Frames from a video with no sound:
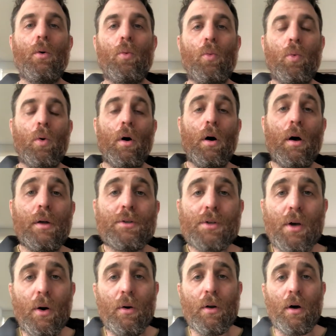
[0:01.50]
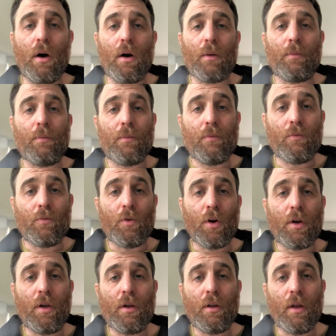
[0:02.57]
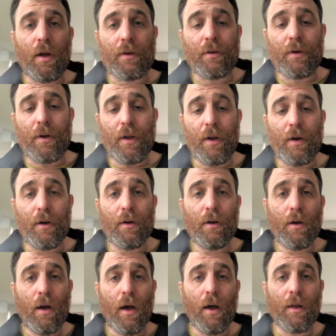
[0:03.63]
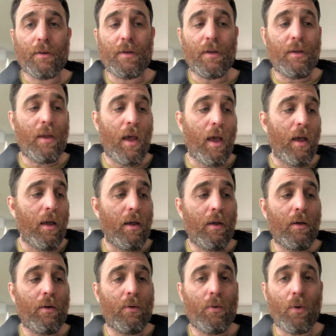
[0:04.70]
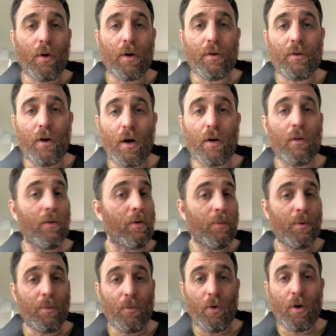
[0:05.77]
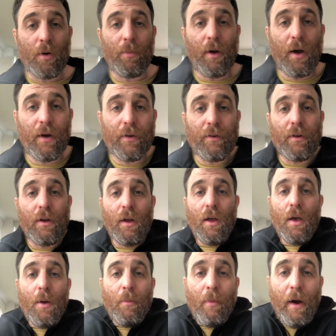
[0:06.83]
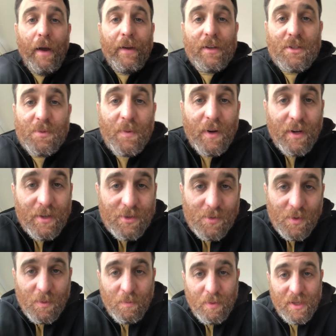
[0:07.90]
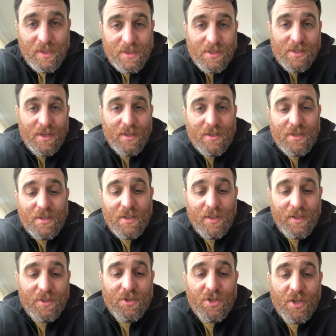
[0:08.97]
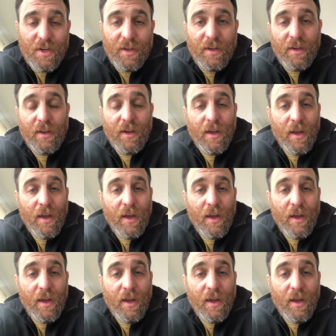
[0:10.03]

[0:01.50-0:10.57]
What's going on? Rookie Collector here. Today, we're going to talk a little bit more about my experience with BCCG.